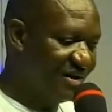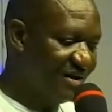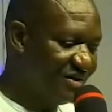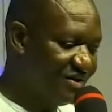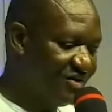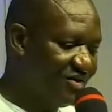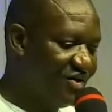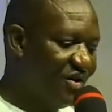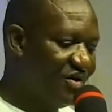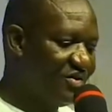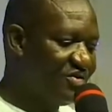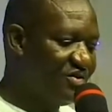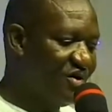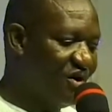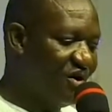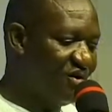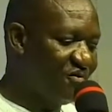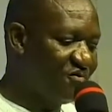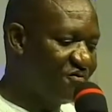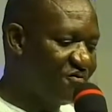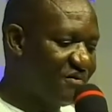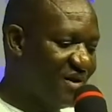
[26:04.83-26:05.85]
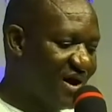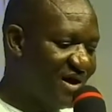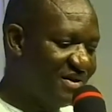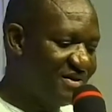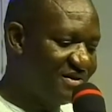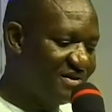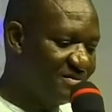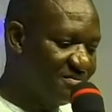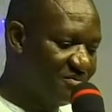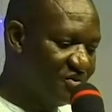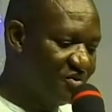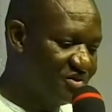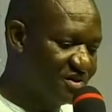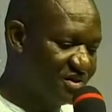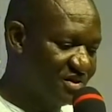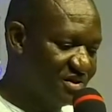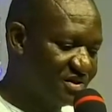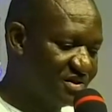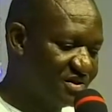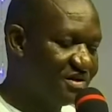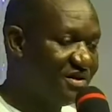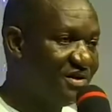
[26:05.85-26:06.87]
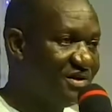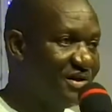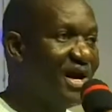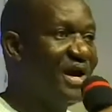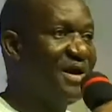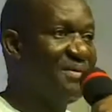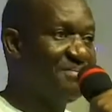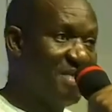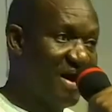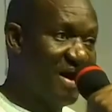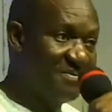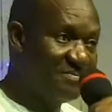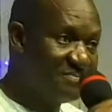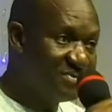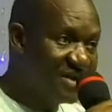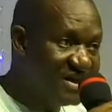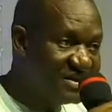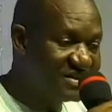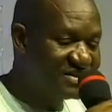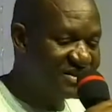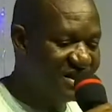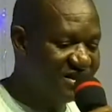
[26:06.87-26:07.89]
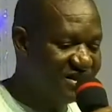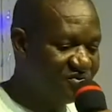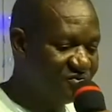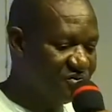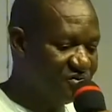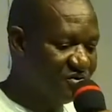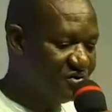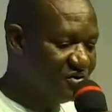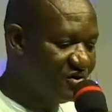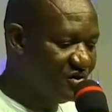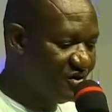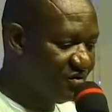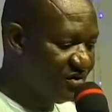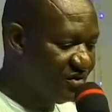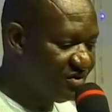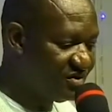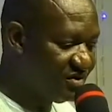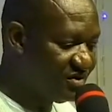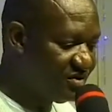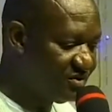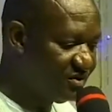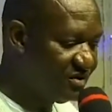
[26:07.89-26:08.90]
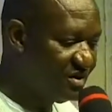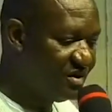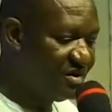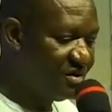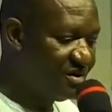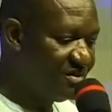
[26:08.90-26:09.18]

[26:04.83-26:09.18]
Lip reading: God offered Moses that my presence will go with you.